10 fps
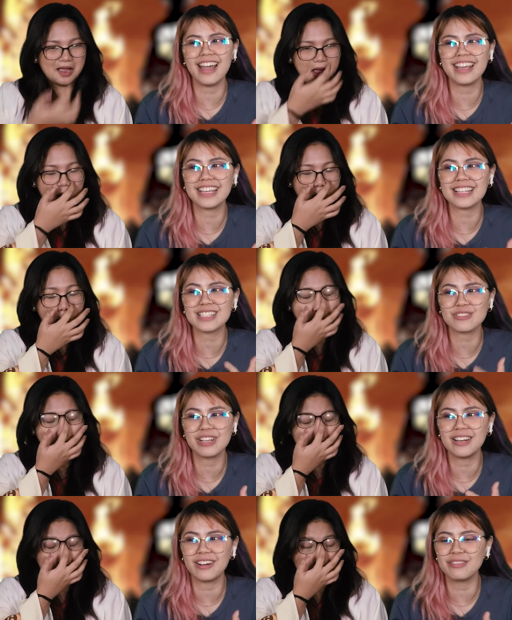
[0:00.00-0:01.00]
Speaker 1: it's really
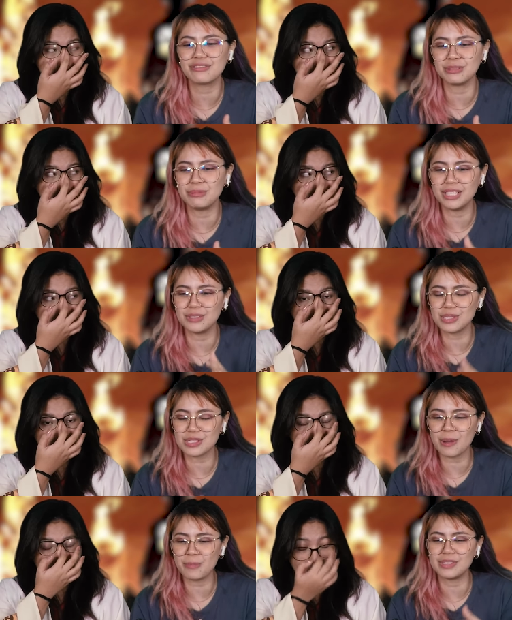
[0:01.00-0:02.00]
hard for me to stop
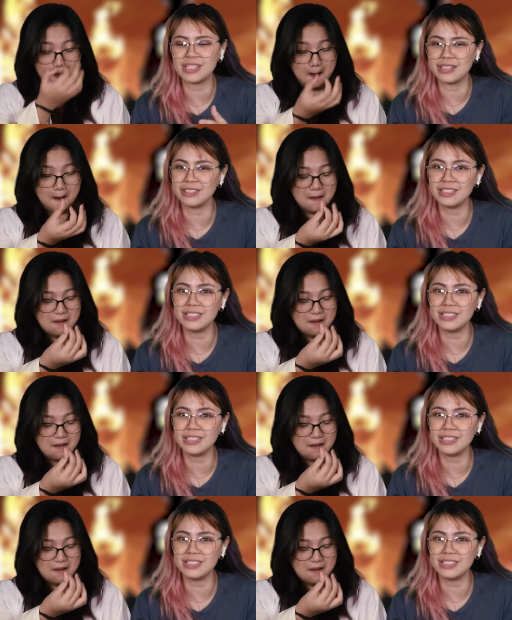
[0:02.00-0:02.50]
tears.